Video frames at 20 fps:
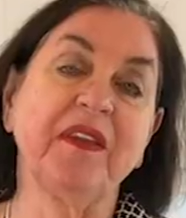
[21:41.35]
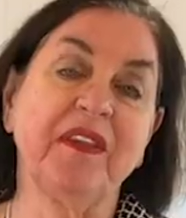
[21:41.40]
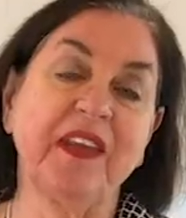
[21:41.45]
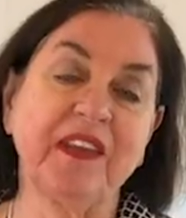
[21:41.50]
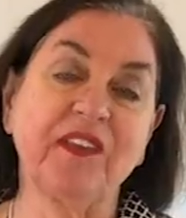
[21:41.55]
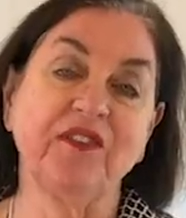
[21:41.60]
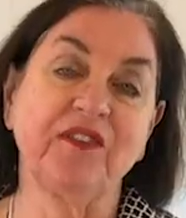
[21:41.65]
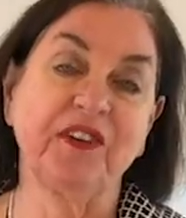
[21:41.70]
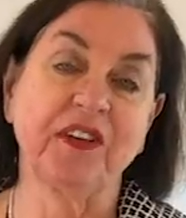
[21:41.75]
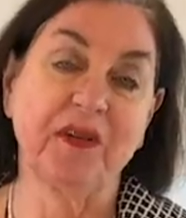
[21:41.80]

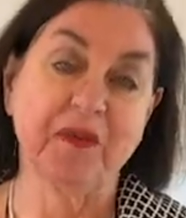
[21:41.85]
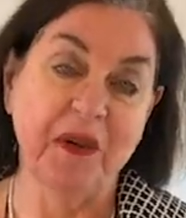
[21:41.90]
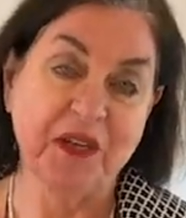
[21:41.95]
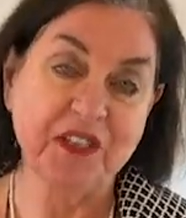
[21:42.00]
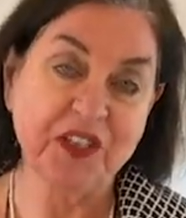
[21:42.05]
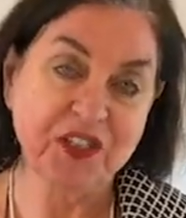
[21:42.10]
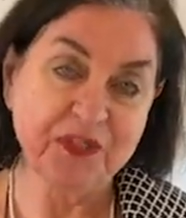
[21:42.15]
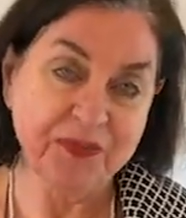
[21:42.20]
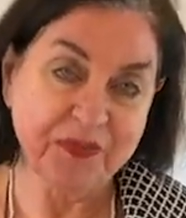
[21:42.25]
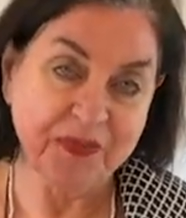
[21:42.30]
Thank you very
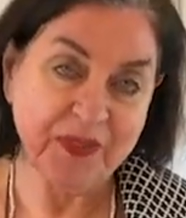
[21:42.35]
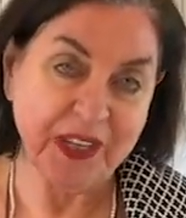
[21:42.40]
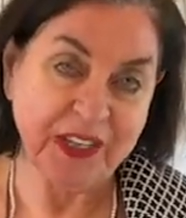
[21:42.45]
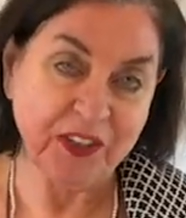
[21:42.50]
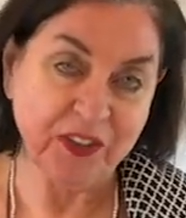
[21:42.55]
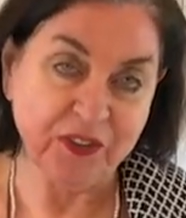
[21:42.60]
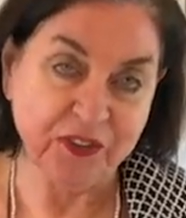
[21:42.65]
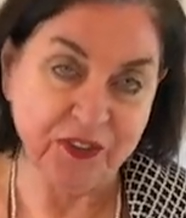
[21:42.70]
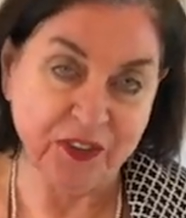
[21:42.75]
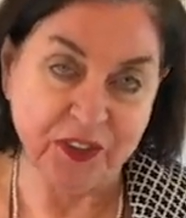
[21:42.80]
much.
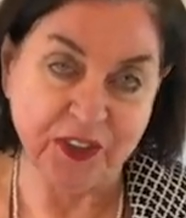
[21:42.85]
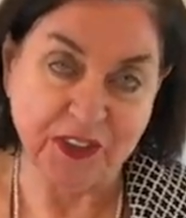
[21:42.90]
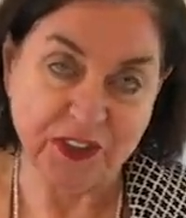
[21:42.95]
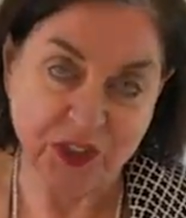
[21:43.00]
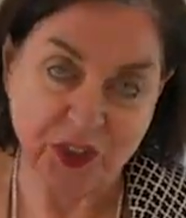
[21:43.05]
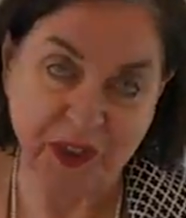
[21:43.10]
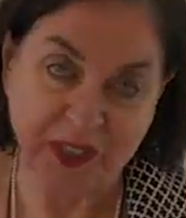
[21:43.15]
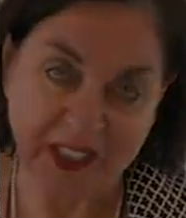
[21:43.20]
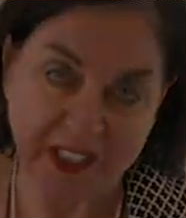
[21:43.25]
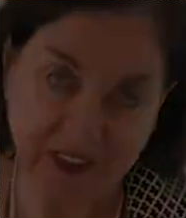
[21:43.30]
Thank you for
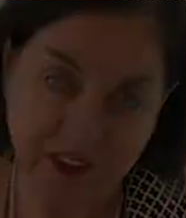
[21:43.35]
joining the